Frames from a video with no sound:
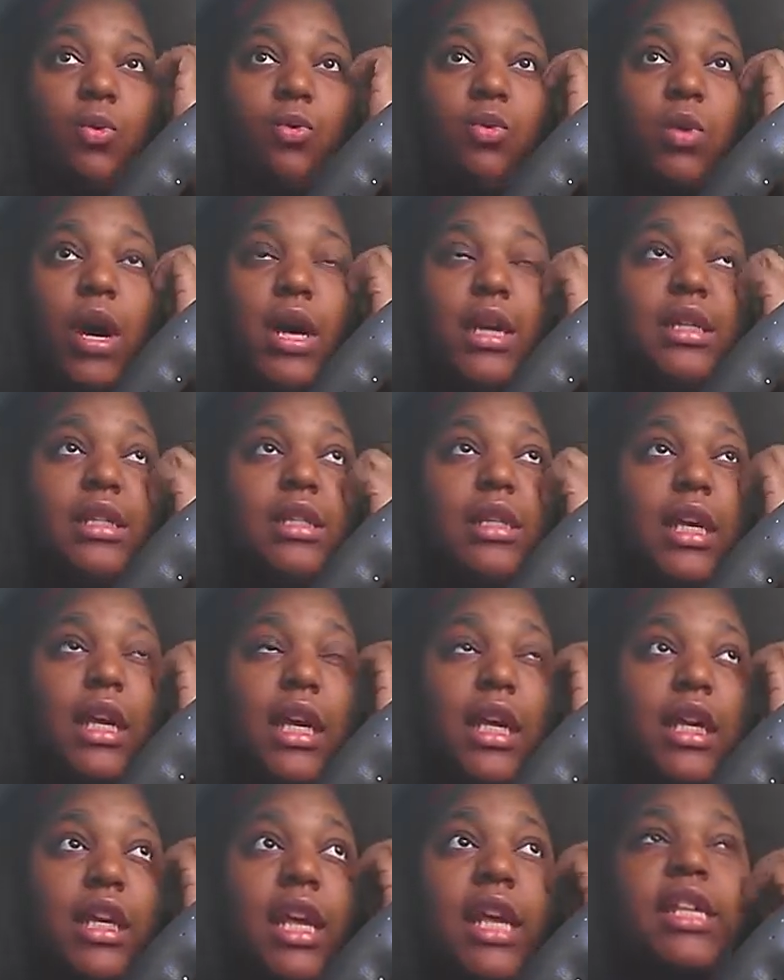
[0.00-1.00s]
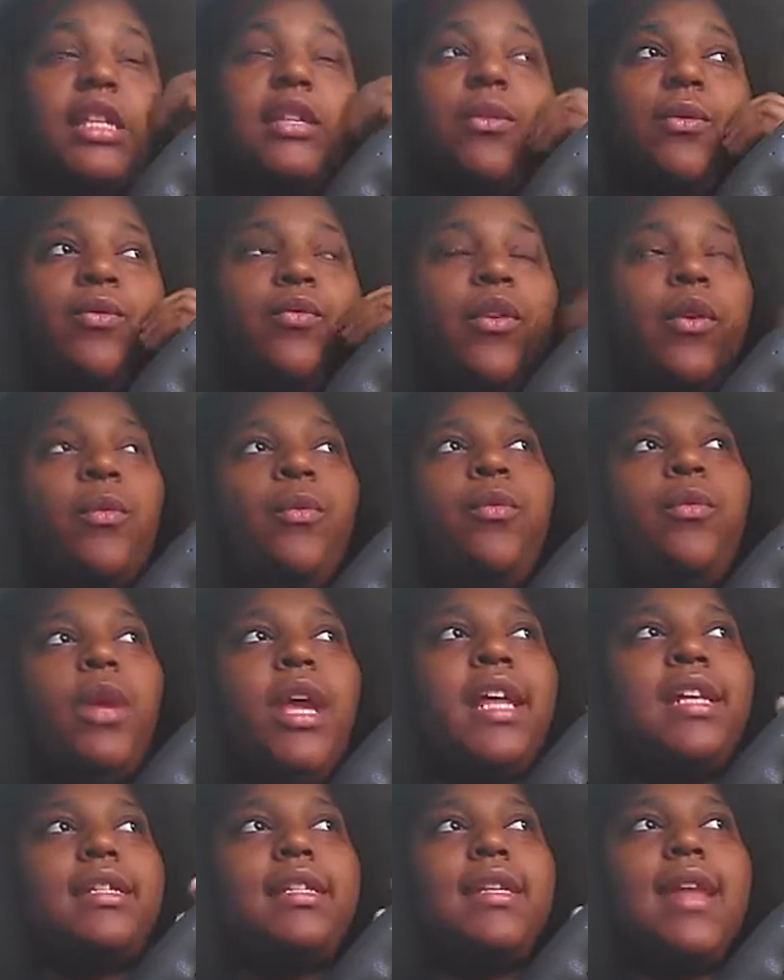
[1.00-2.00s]
once
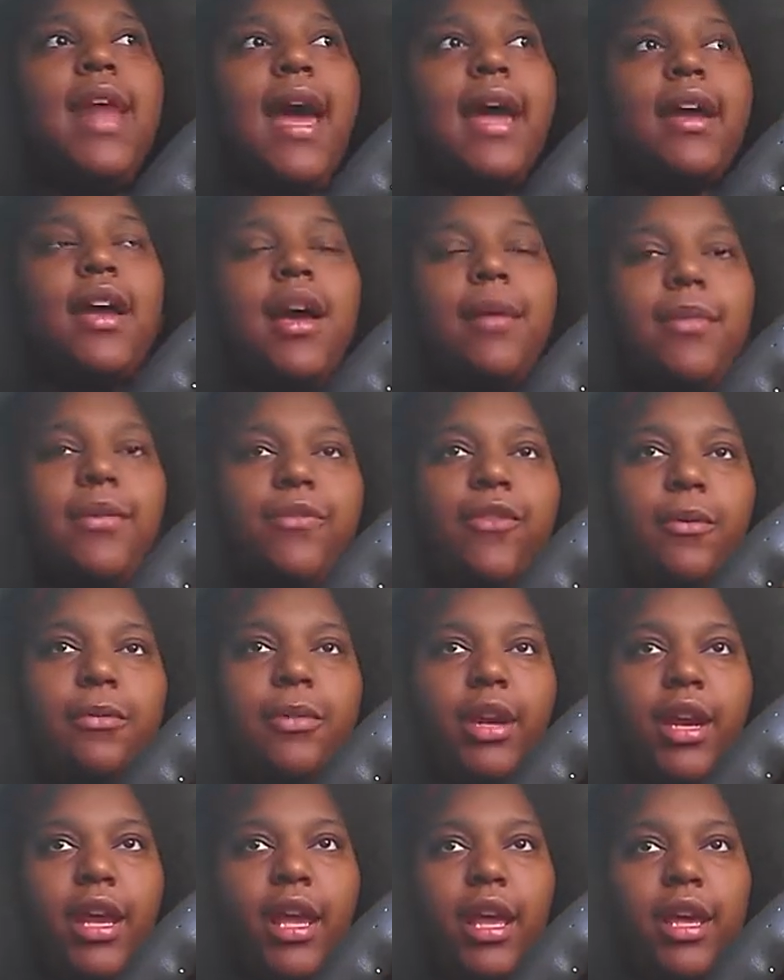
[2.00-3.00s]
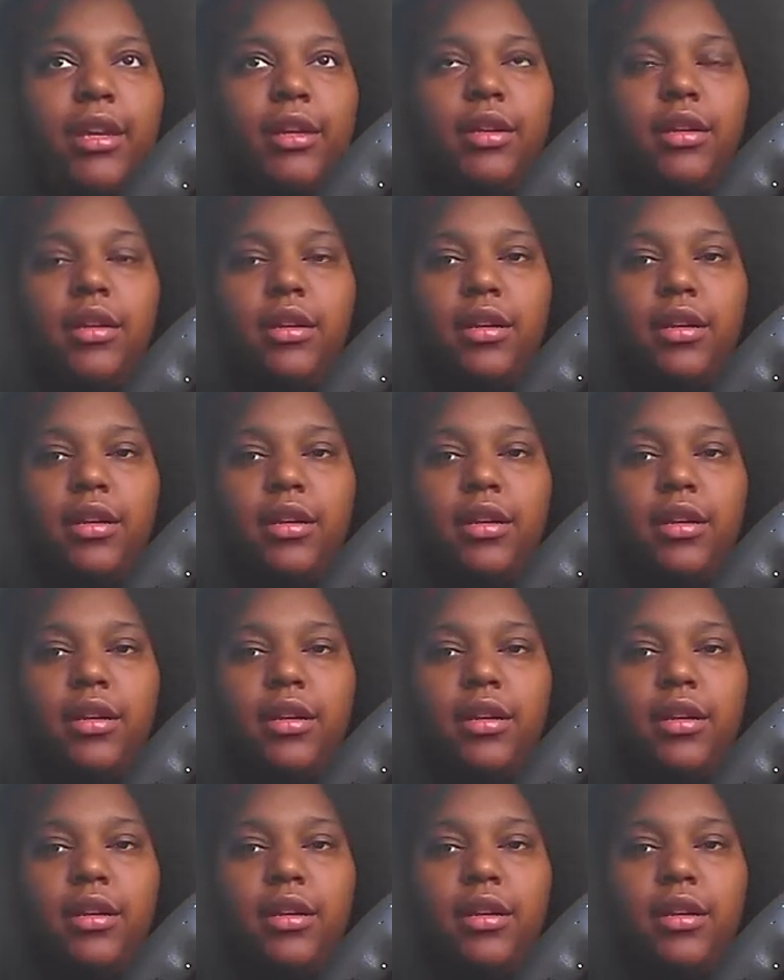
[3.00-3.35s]
it's not coming from your head.